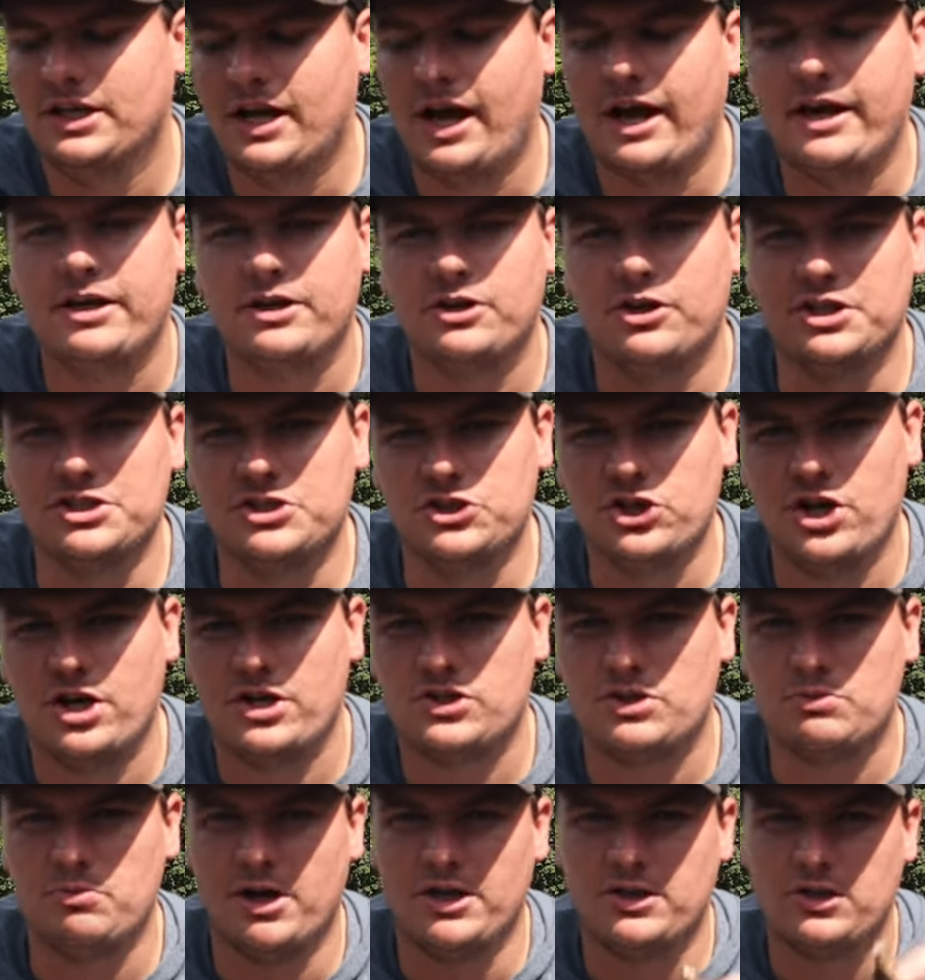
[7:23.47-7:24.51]
I can
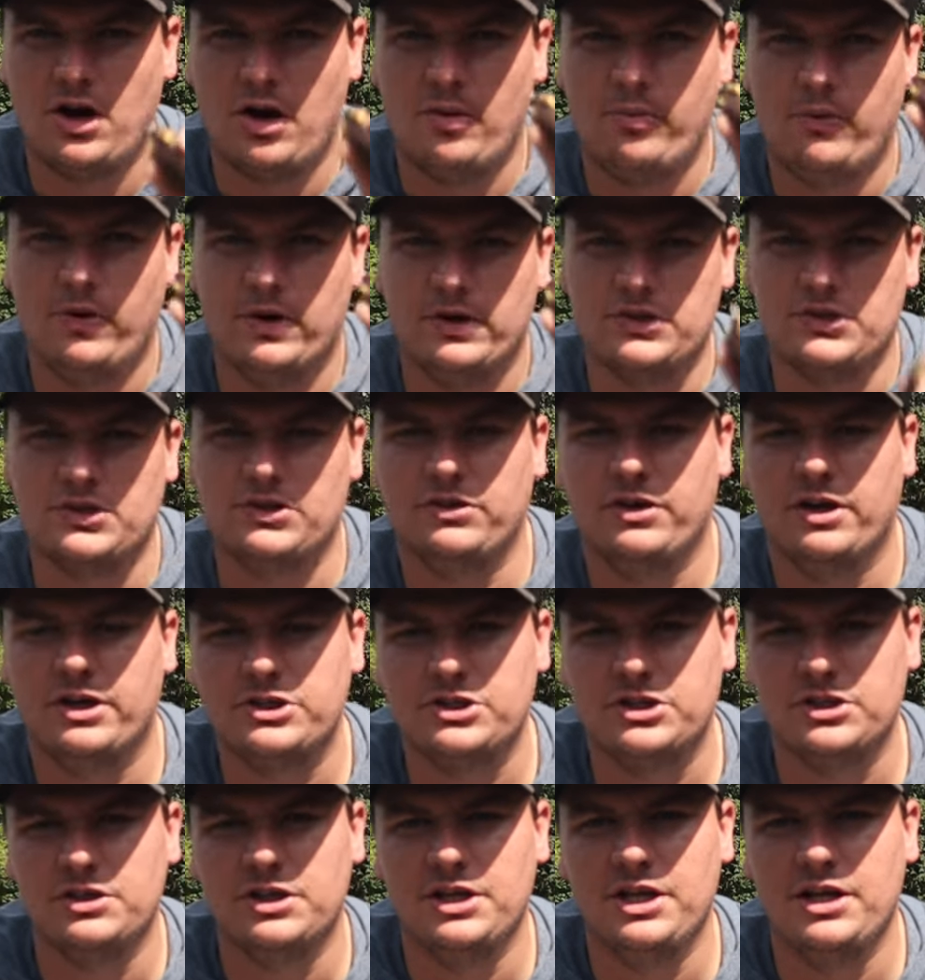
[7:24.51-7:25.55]
adjust my topwater
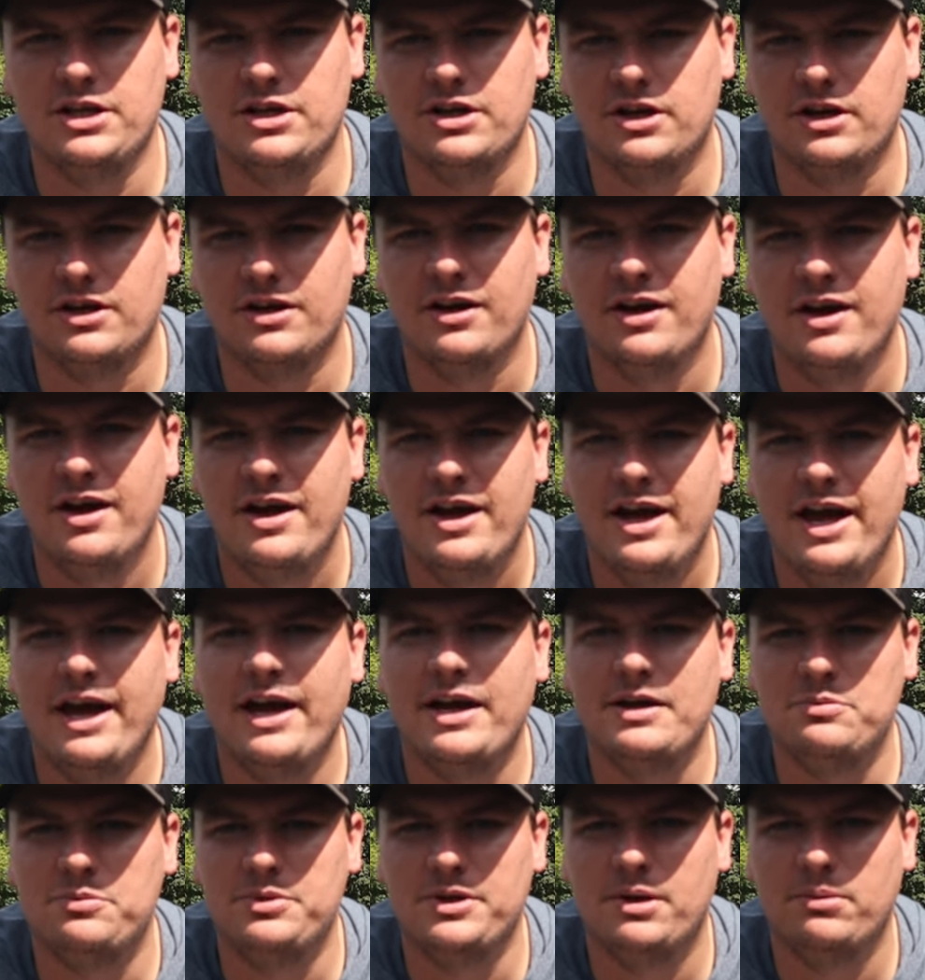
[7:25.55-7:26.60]
selection here
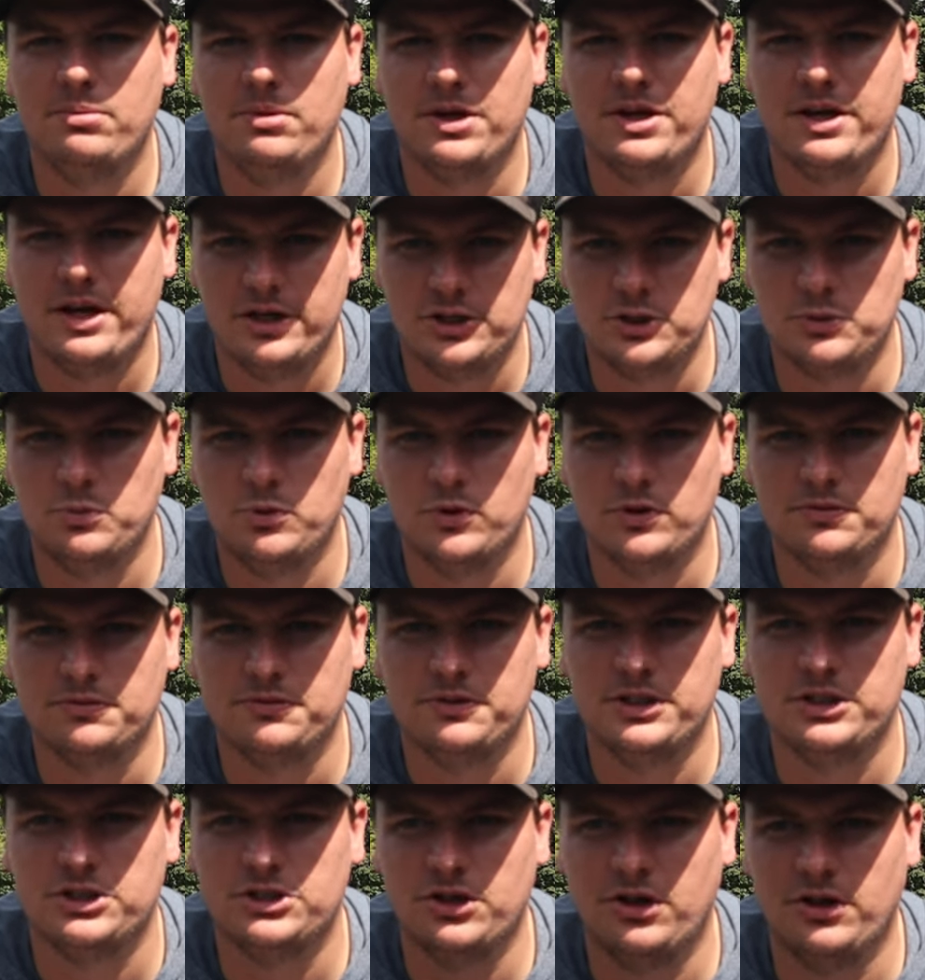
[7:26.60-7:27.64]
and be able to catch more
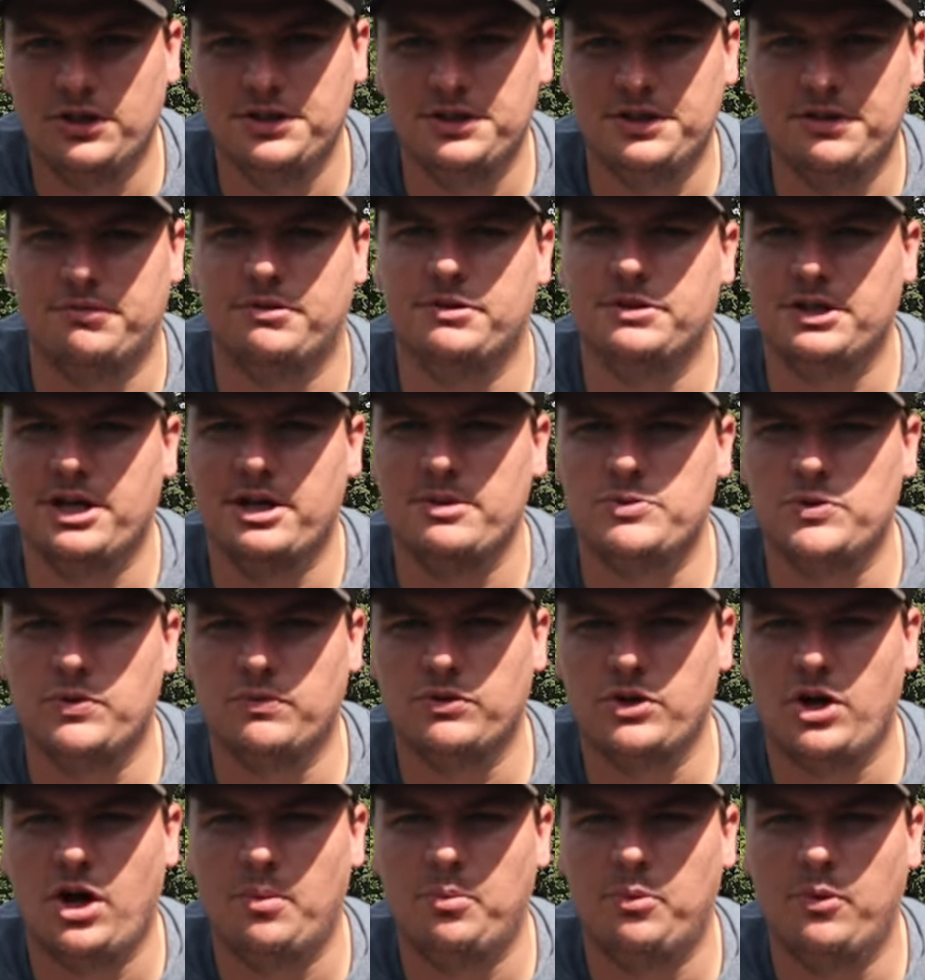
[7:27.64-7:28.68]
fish on different types of
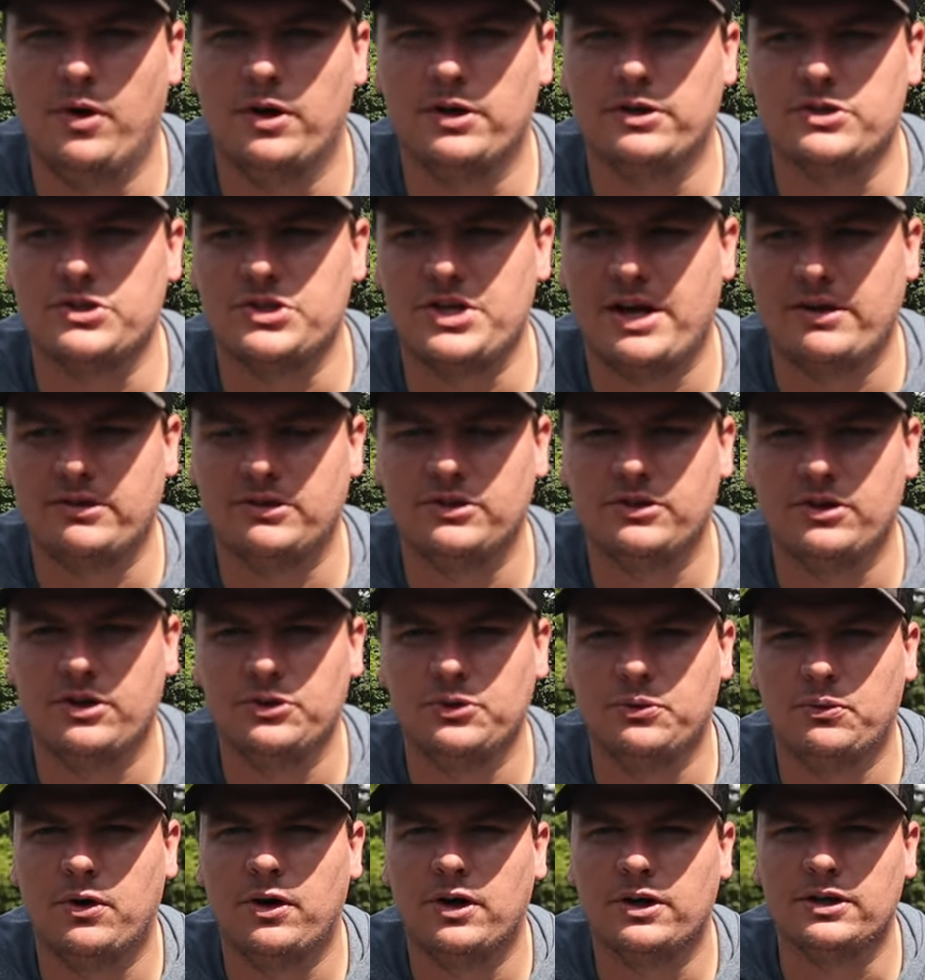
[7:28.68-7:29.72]
topwaters out there on
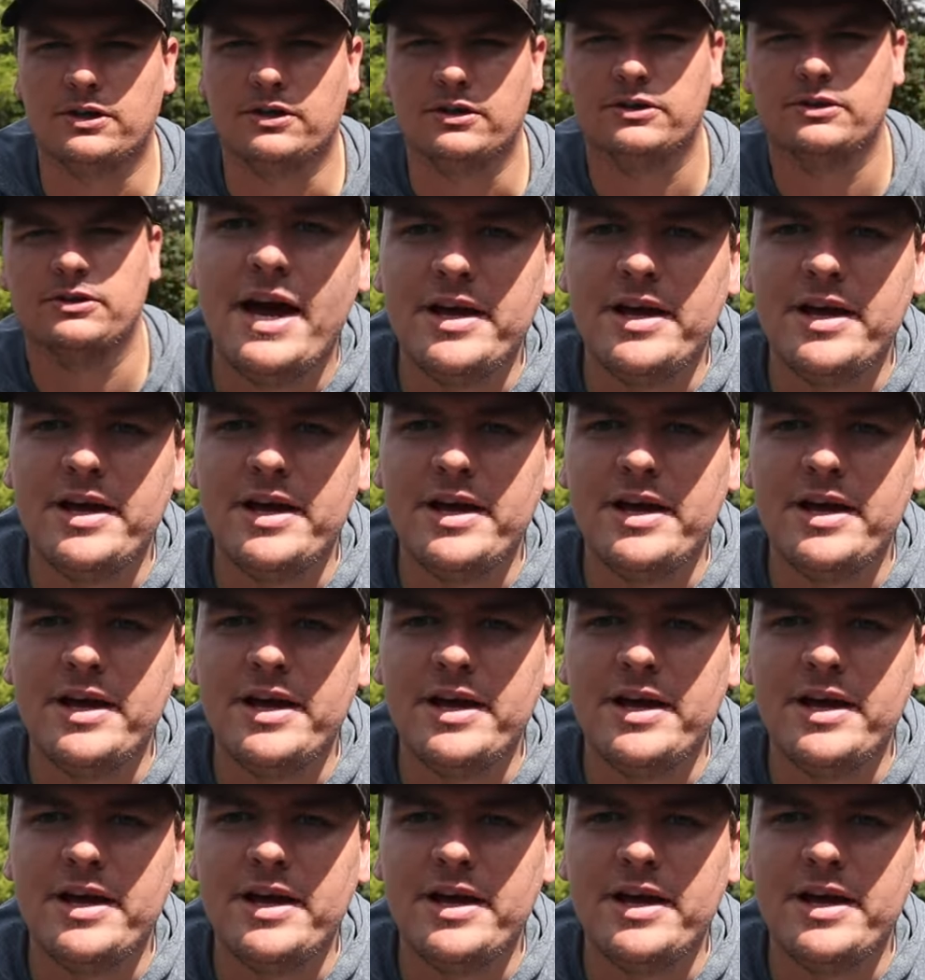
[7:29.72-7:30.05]
the water.